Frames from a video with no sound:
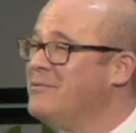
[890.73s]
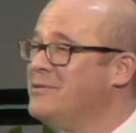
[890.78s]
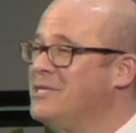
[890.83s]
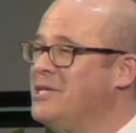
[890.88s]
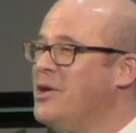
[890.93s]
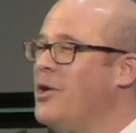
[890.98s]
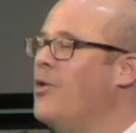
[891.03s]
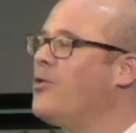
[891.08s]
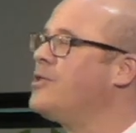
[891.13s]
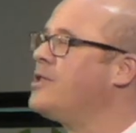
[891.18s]
it was
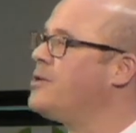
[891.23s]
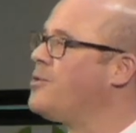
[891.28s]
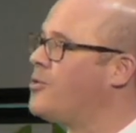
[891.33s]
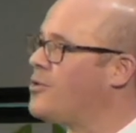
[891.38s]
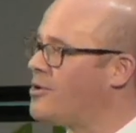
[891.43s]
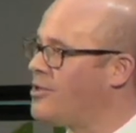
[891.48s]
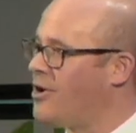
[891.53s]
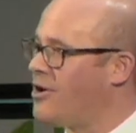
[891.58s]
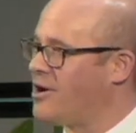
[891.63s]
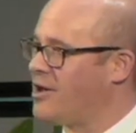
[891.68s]
the only
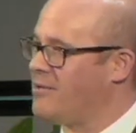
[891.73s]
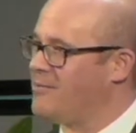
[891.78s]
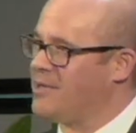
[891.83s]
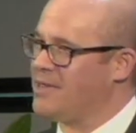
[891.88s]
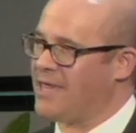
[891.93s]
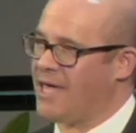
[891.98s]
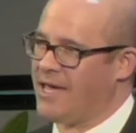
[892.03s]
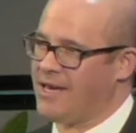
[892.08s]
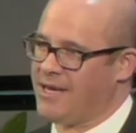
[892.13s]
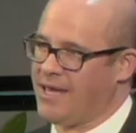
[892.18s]
oral
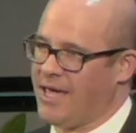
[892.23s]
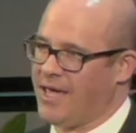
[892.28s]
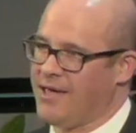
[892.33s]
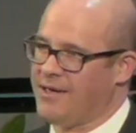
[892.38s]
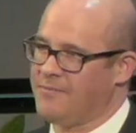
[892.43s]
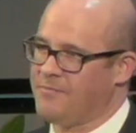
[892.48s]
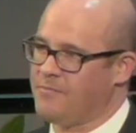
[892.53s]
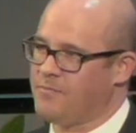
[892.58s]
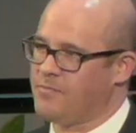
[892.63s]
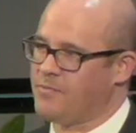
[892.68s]
argument that day,